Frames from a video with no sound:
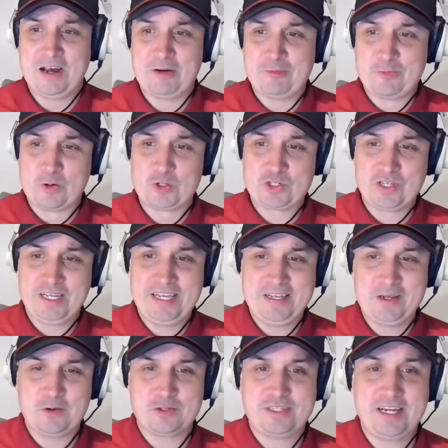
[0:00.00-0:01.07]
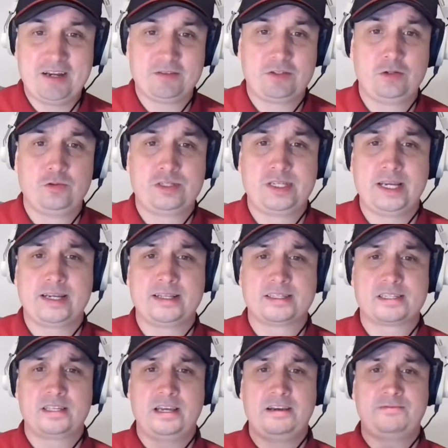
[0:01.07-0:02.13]
Fortunately, he goes down, 2
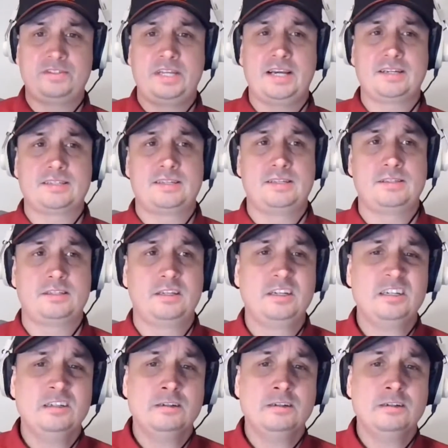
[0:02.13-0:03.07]
seconds left. Texans